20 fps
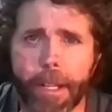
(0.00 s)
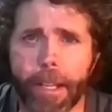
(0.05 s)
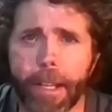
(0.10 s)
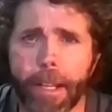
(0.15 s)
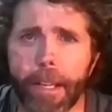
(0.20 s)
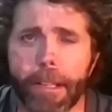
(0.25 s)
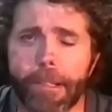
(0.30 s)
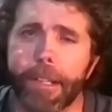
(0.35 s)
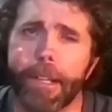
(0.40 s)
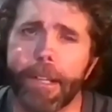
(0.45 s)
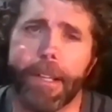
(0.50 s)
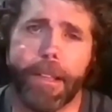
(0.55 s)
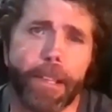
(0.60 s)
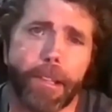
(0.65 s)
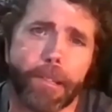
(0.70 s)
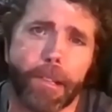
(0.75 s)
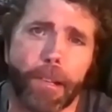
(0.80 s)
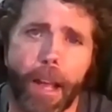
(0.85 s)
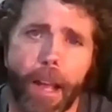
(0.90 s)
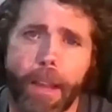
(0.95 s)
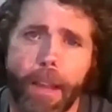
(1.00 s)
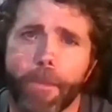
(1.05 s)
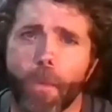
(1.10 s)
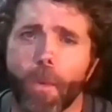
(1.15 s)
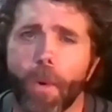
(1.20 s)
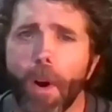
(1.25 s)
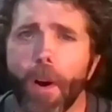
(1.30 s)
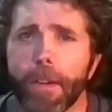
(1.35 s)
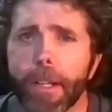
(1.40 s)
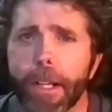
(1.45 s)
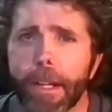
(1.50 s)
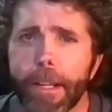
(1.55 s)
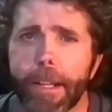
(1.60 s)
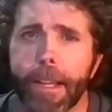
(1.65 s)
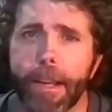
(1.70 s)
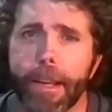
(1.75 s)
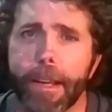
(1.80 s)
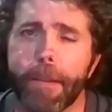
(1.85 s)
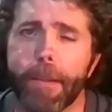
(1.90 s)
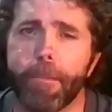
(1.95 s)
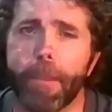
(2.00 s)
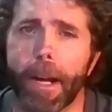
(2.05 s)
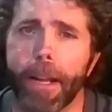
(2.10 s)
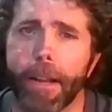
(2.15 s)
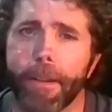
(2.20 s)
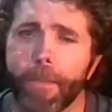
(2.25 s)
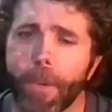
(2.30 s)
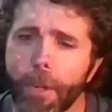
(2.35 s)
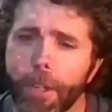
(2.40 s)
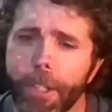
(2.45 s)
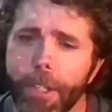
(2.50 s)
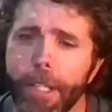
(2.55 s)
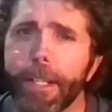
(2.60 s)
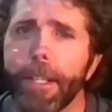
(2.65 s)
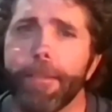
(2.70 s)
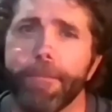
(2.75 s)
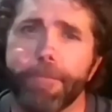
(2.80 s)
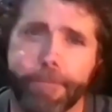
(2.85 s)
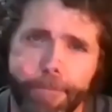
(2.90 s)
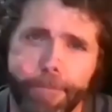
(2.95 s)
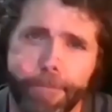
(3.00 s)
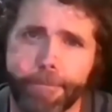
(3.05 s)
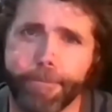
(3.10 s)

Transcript: it is. Yeah. In this life, we're all going to get hit by adversity.